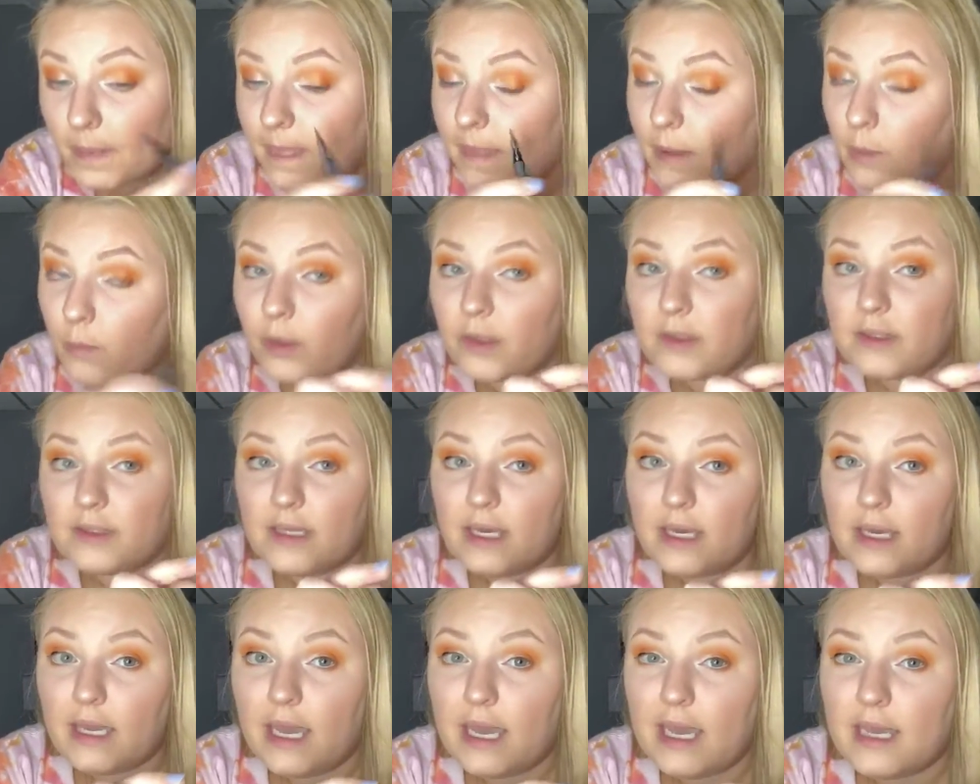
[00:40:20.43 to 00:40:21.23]
Will
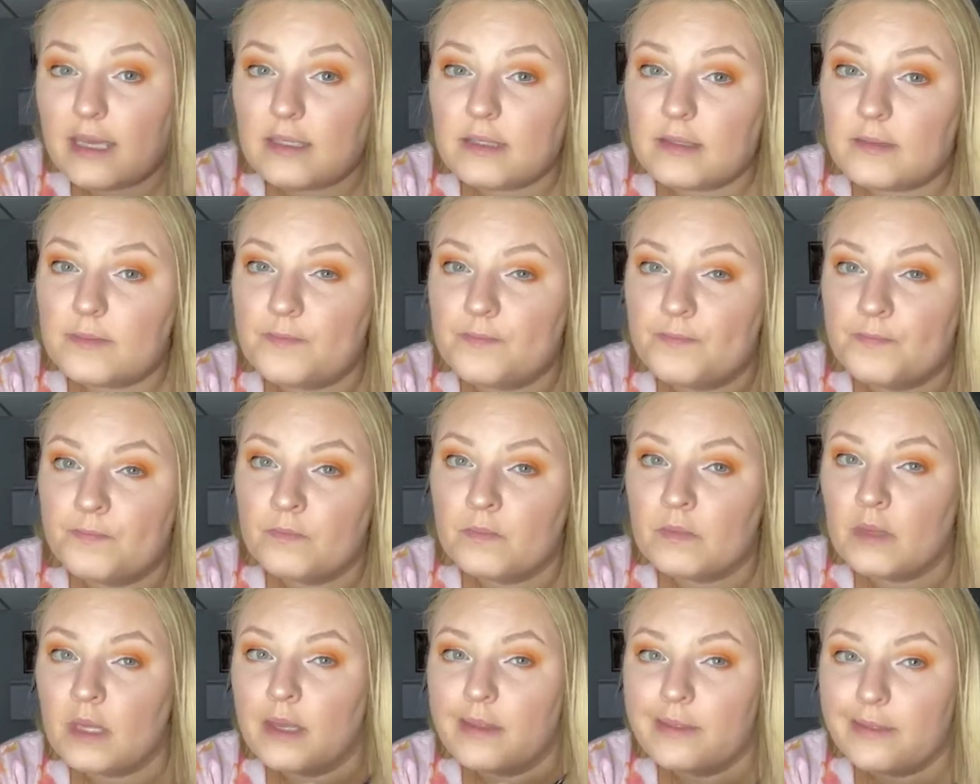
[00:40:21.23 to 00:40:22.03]
say, guys,
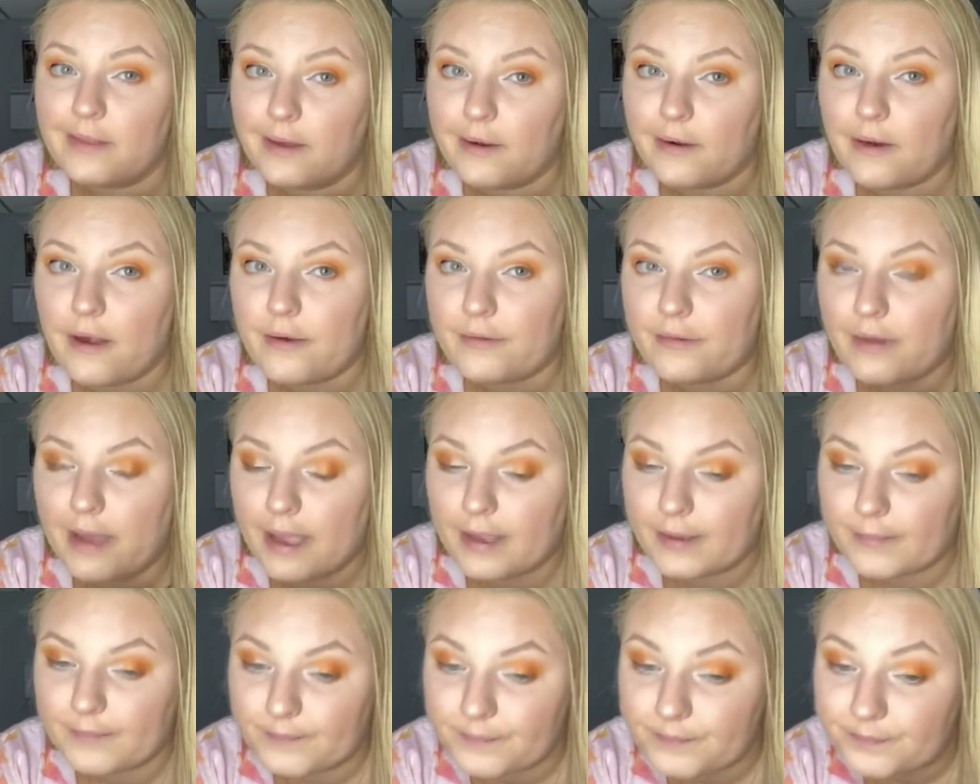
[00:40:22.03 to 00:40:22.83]
they're all right.